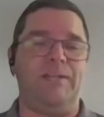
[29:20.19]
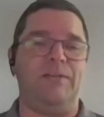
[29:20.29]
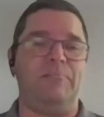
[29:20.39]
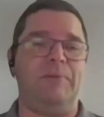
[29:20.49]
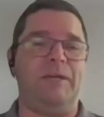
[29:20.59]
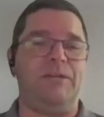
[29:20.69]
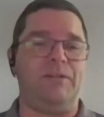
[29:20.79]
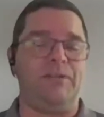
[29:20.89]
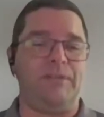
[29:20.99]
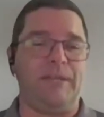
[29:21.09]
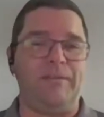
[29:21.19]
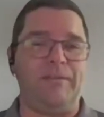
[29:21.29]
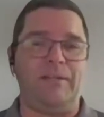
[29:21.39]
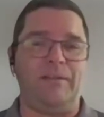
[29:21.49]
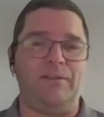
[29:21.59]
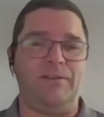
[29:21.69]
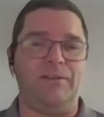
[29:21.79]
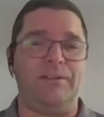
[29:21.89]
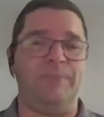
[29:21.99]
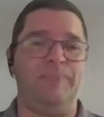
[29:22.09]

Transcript: You can make sure that that data looks good.